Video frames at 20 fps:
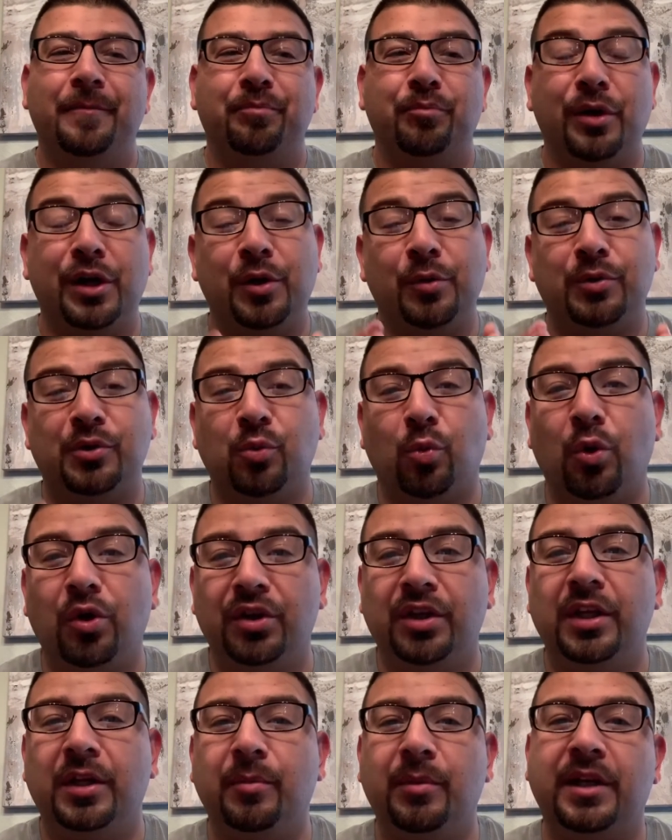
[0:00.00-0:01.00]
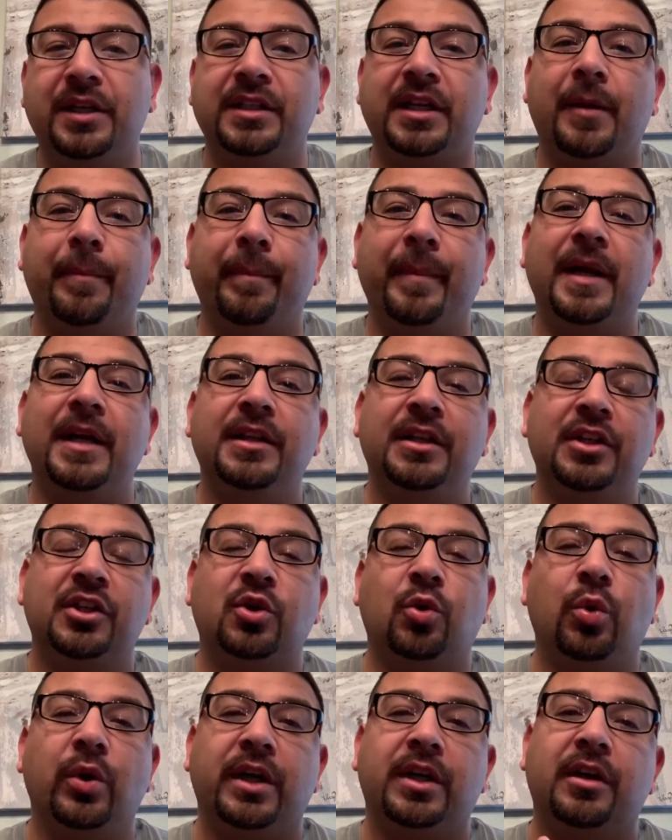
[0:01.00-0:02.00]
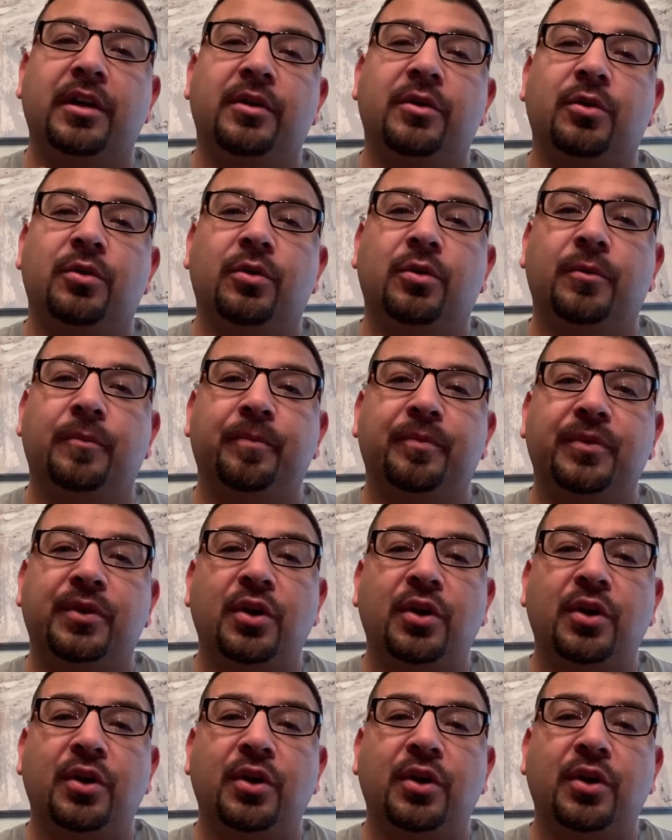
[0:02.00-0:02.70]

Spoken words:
but it was worth it because I made this quick little